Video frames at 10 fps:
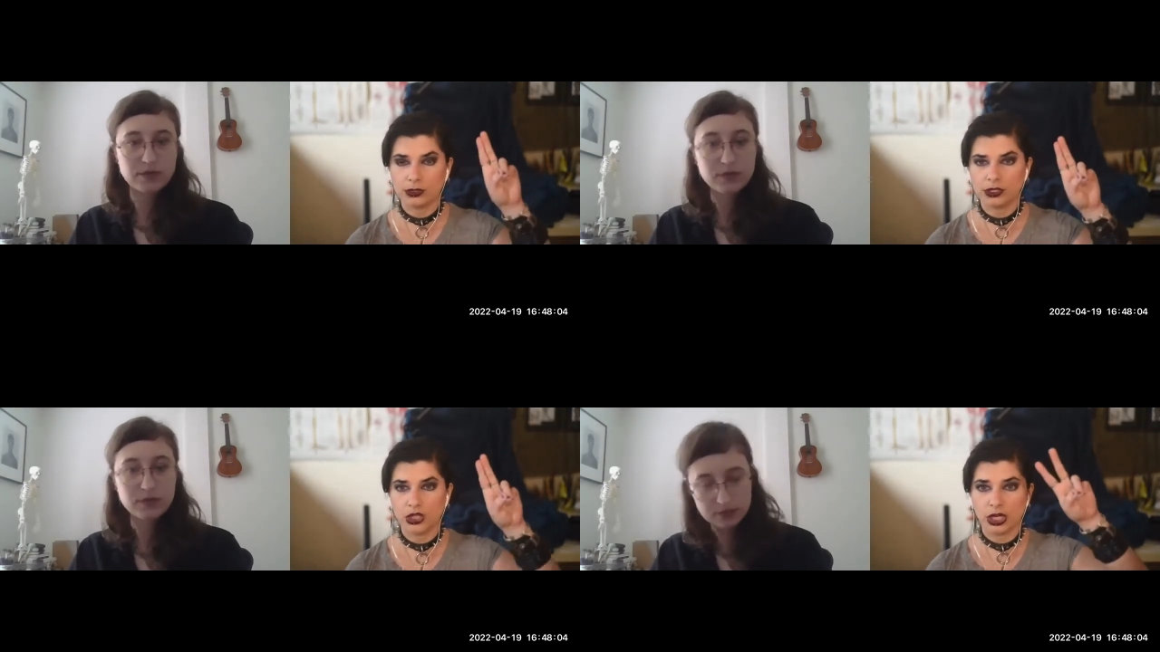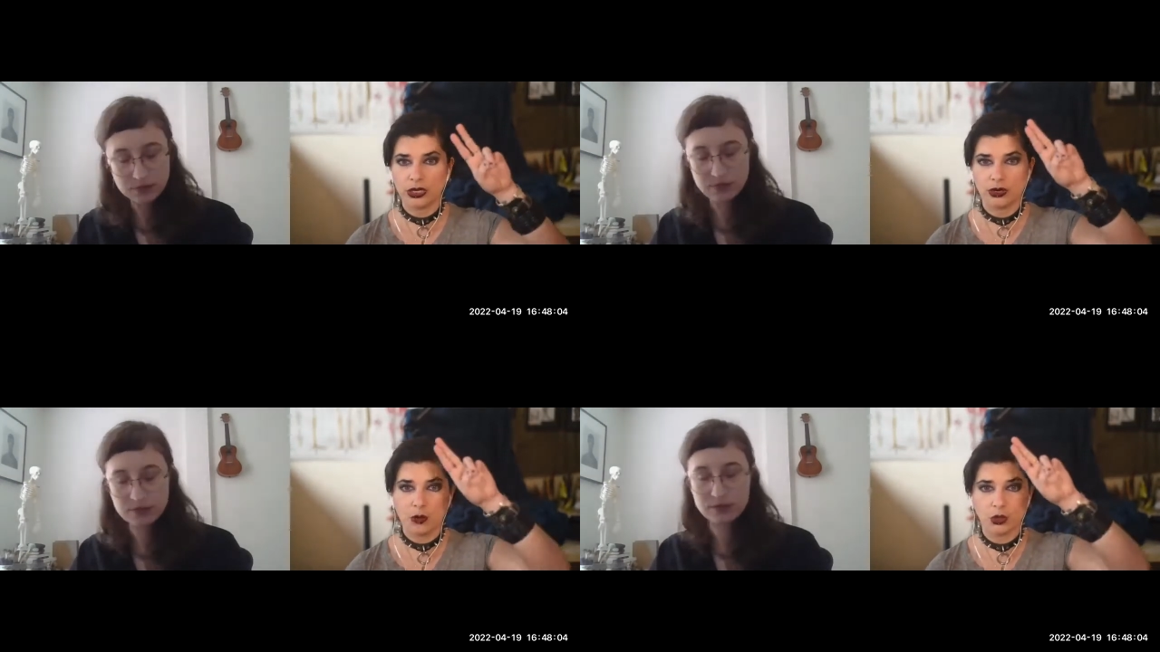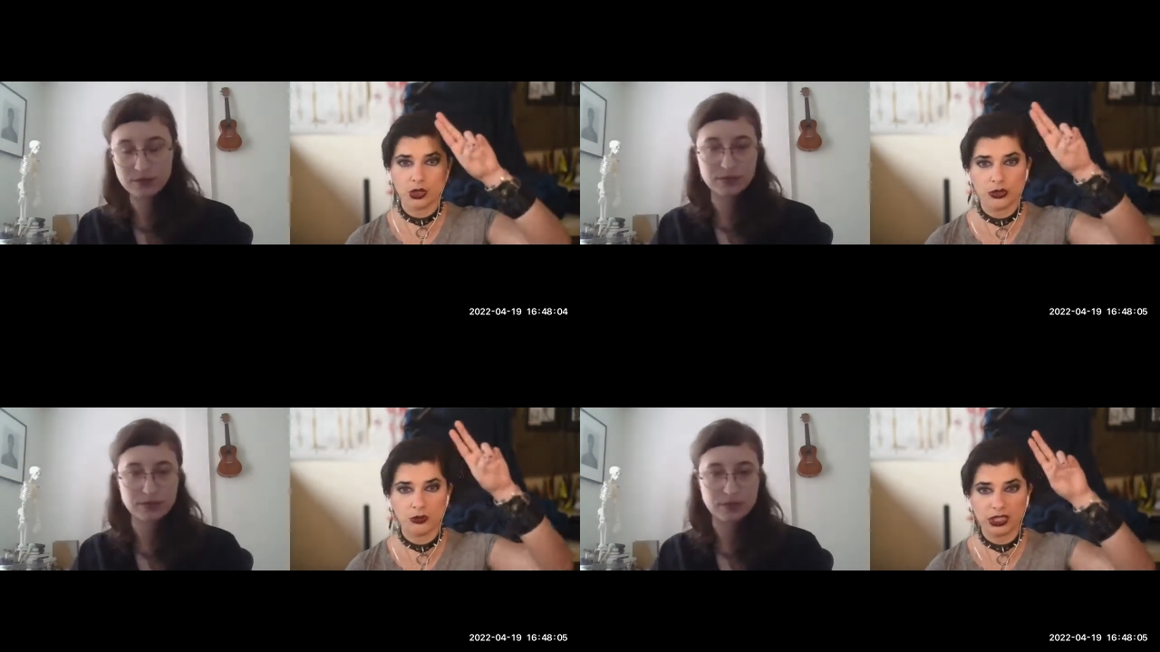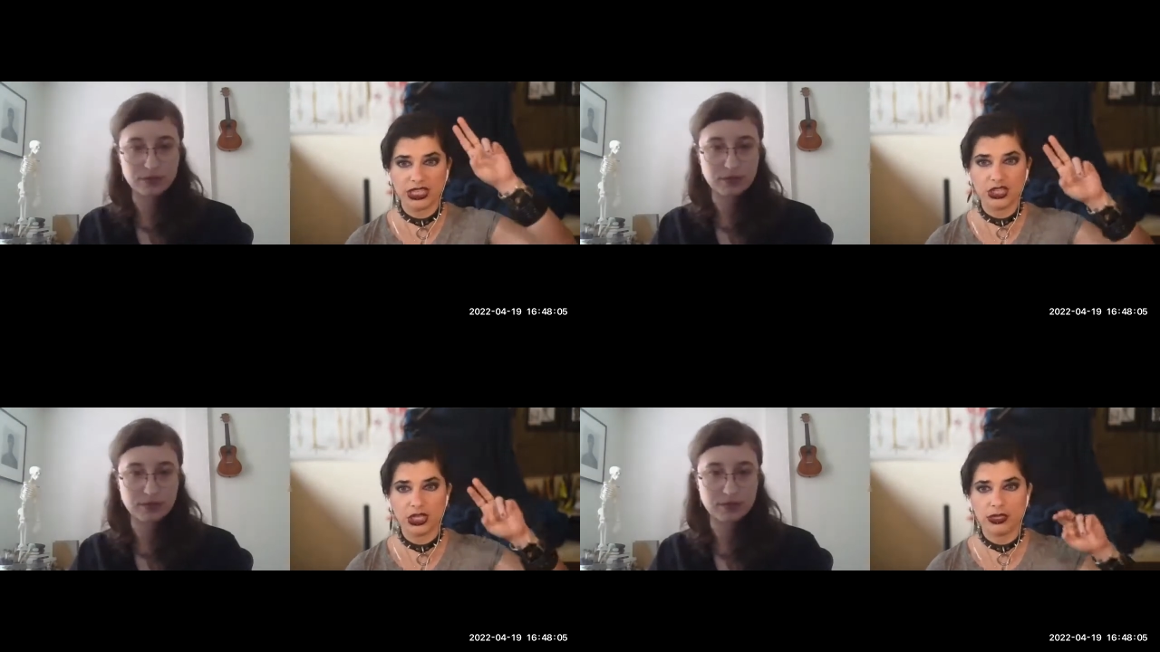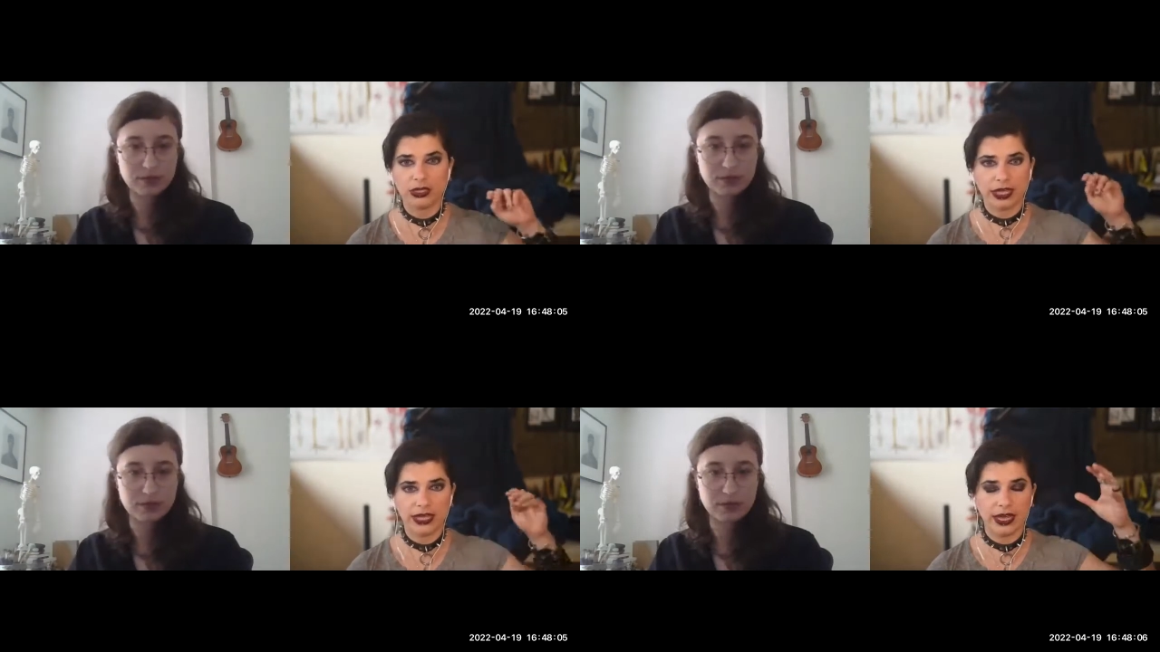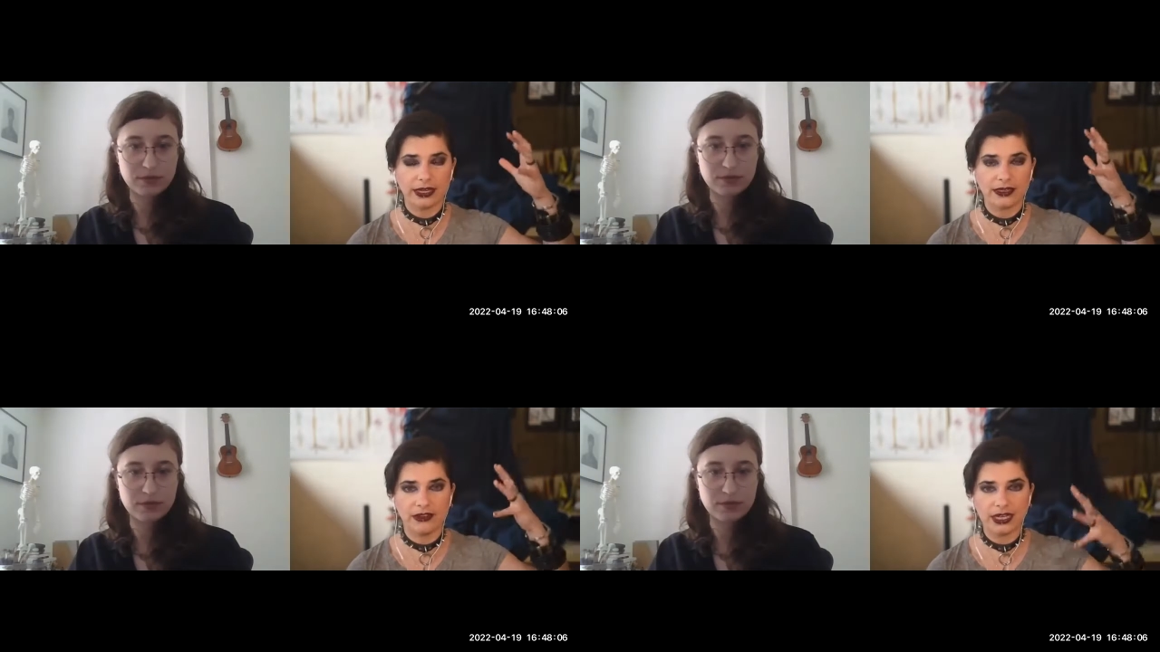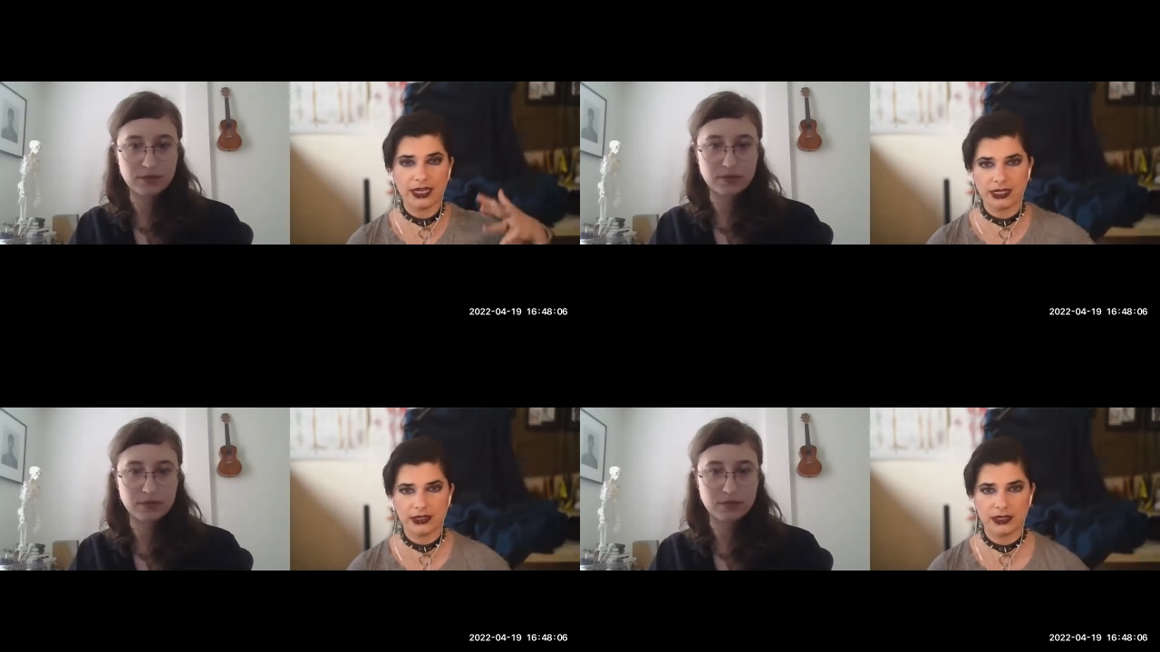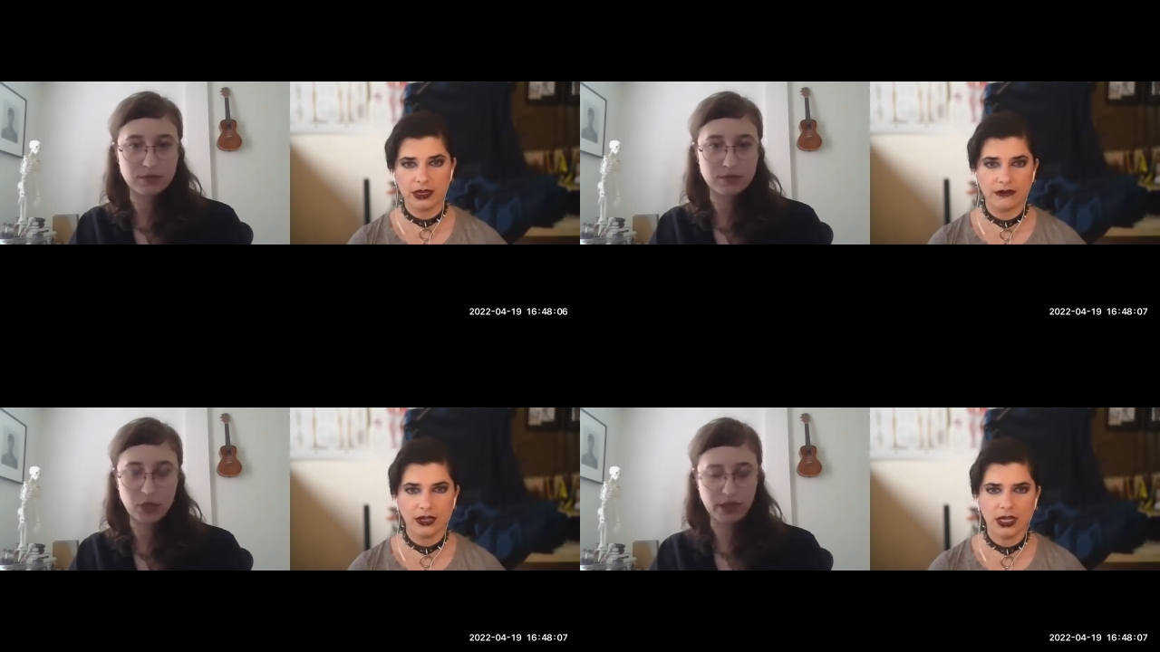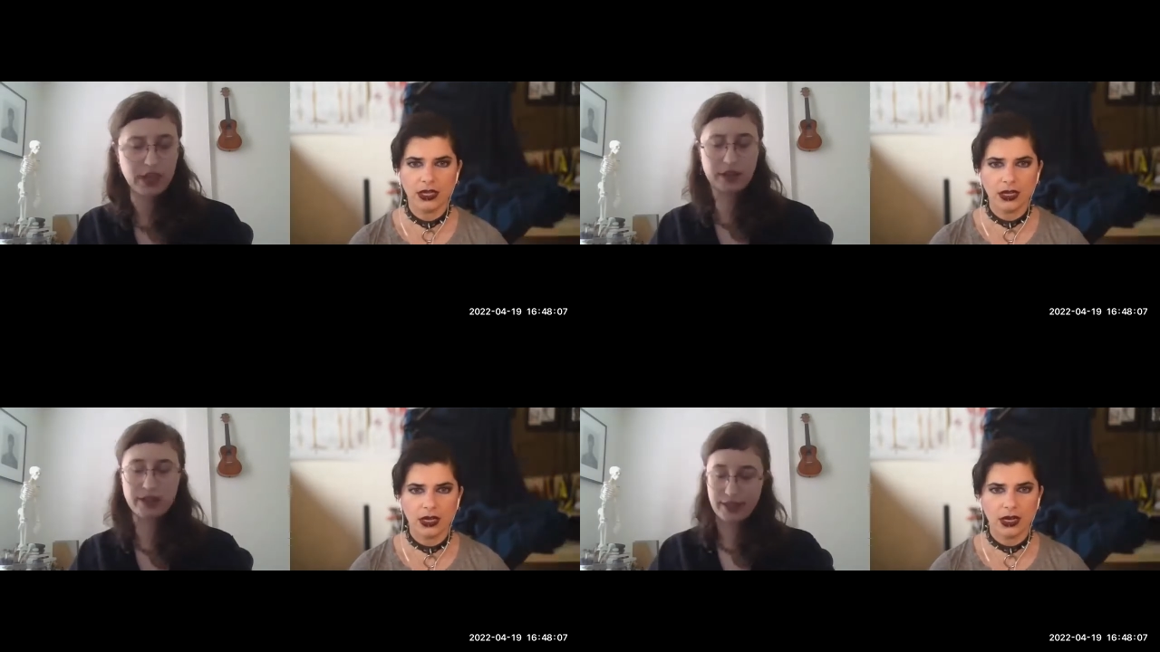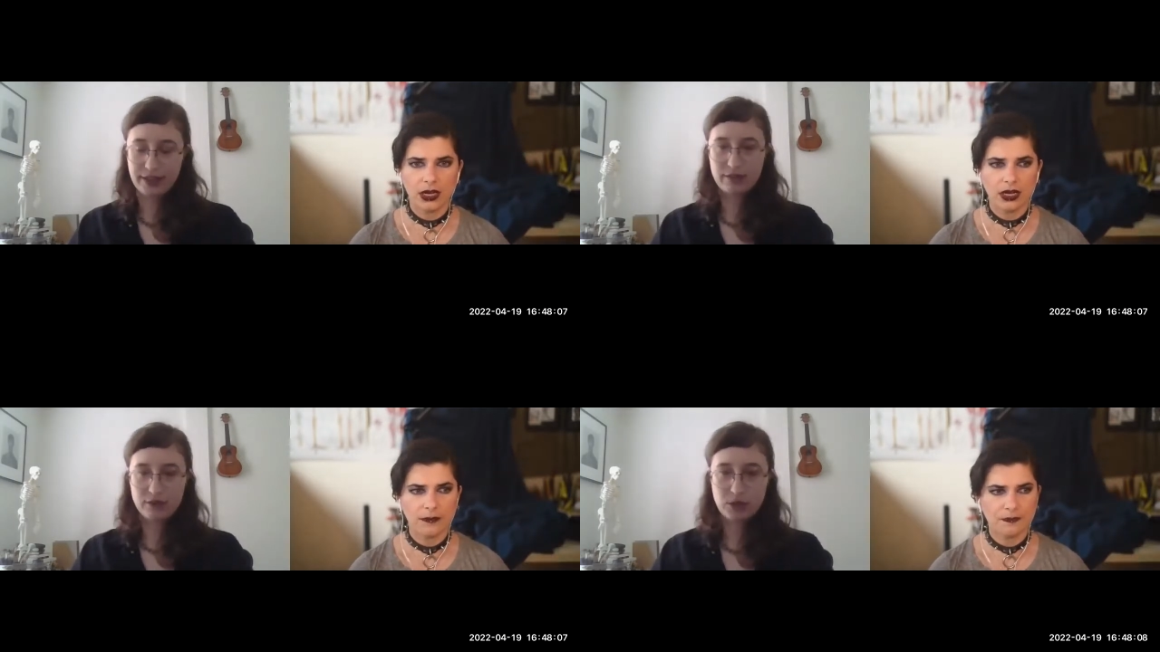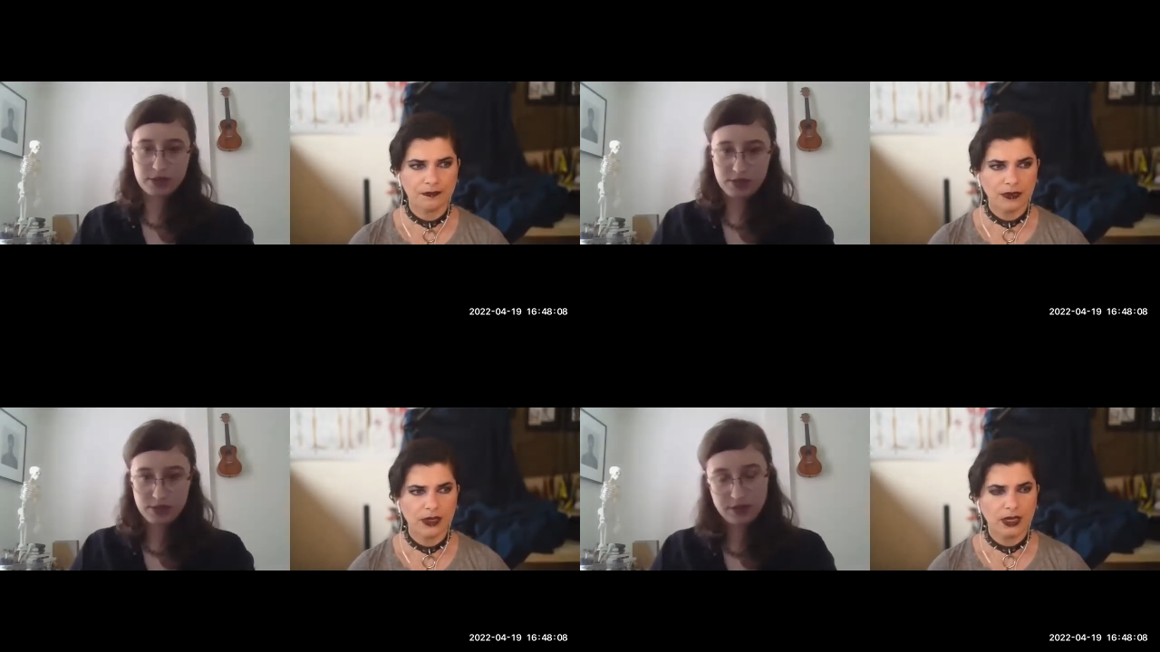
Speaker 1: touching almost with religion and like that divinity and stuff oh yeah yeah um, of course